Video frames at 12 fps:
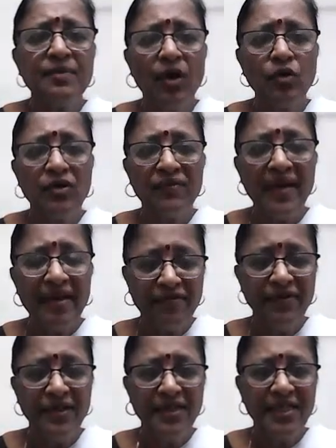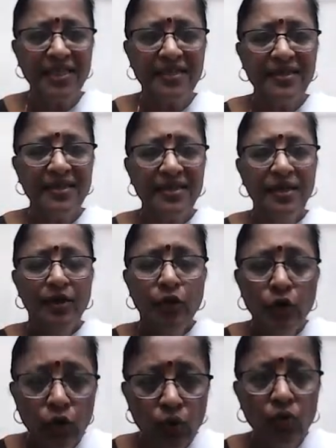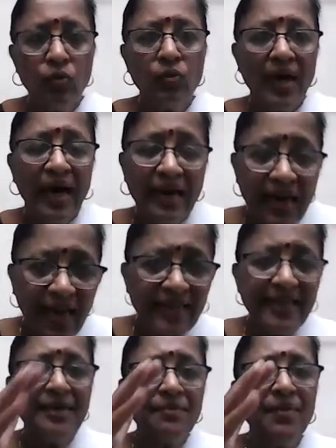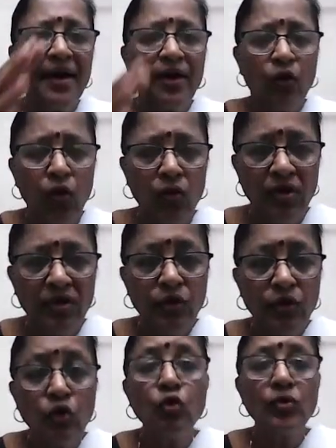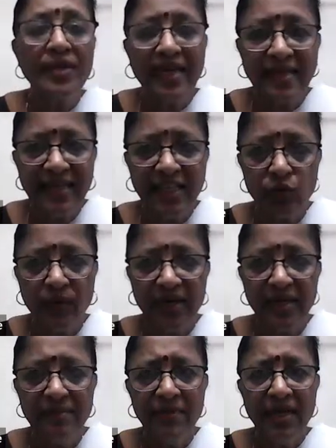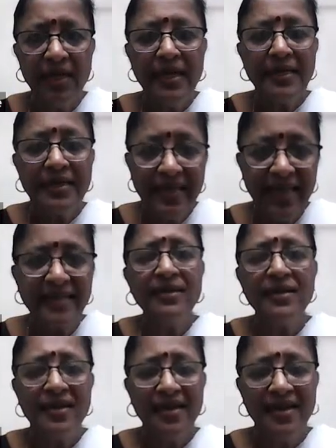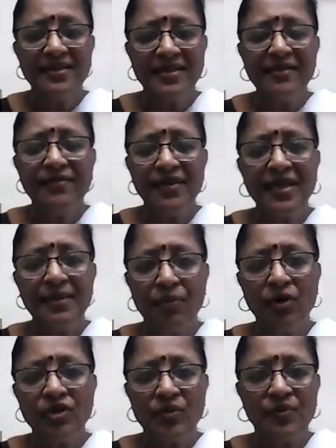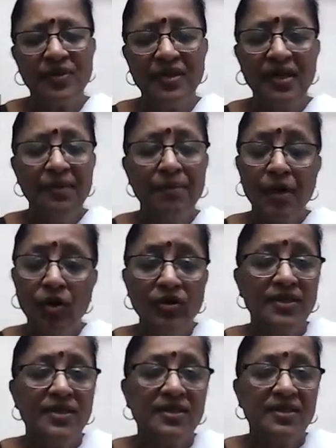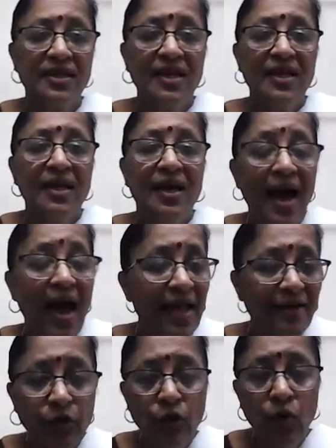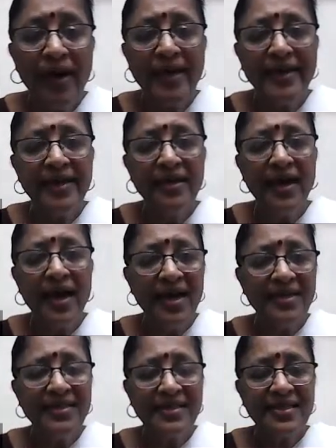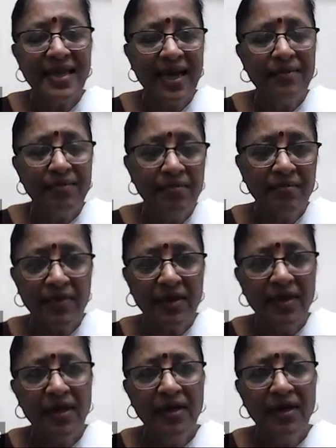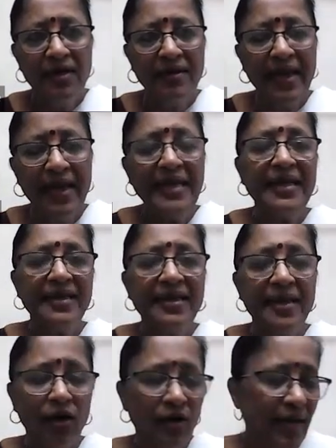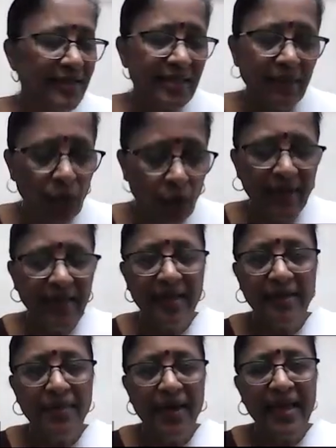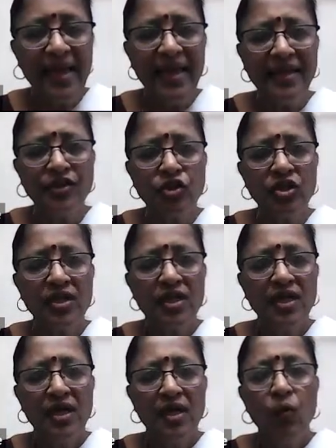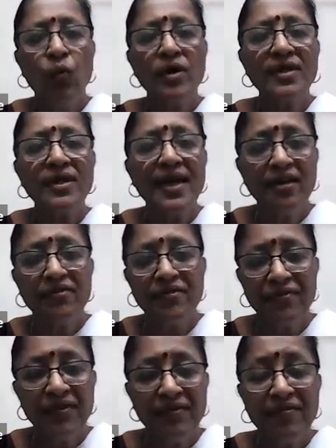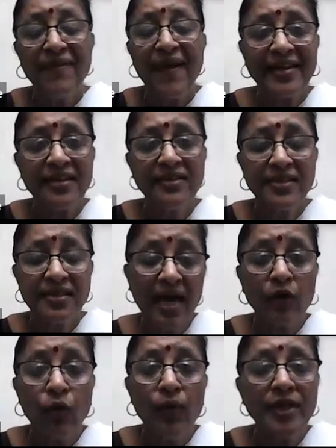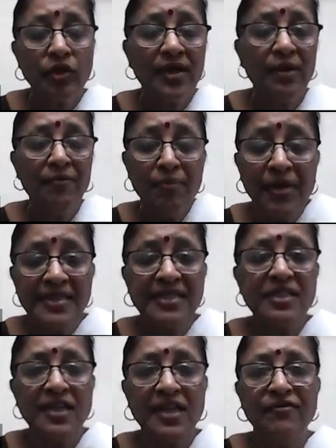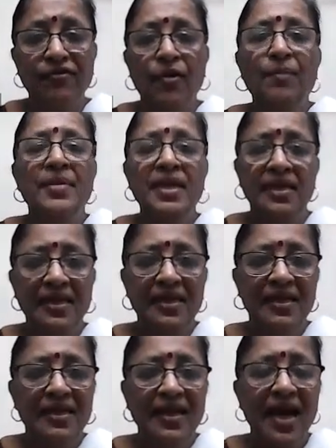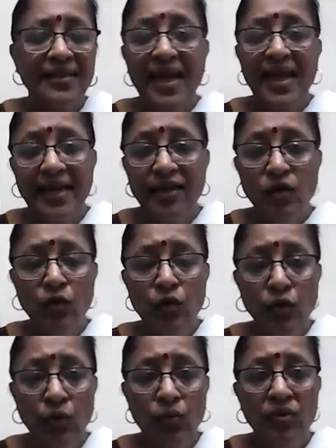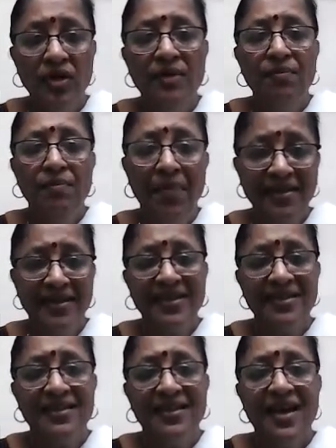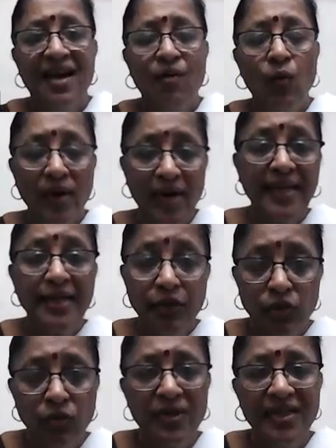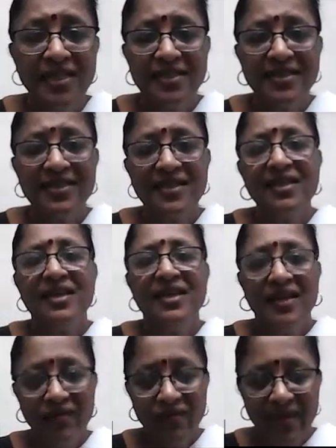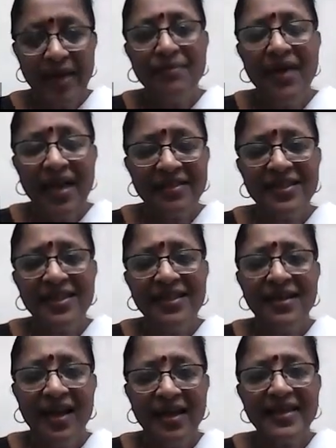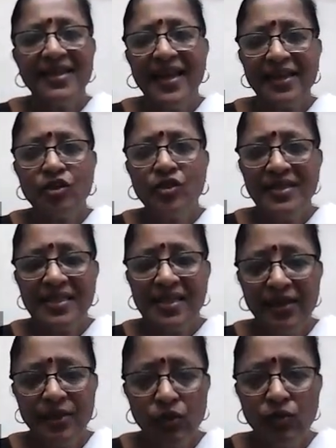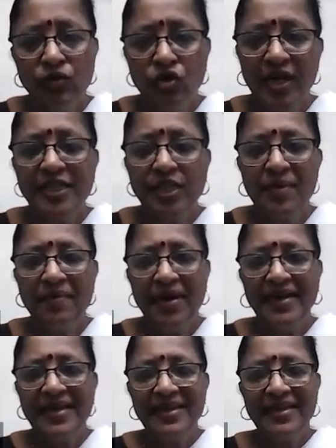amount of effort to aligning my goal to that Ishvara, then it is definitely possible. Because I have no idea, as I'm ailing or as I'm going in my age, what kind of factors are going to come personally for me. That I don't know. But what I can do is, when I'm healthy, I can actually start to change my mind,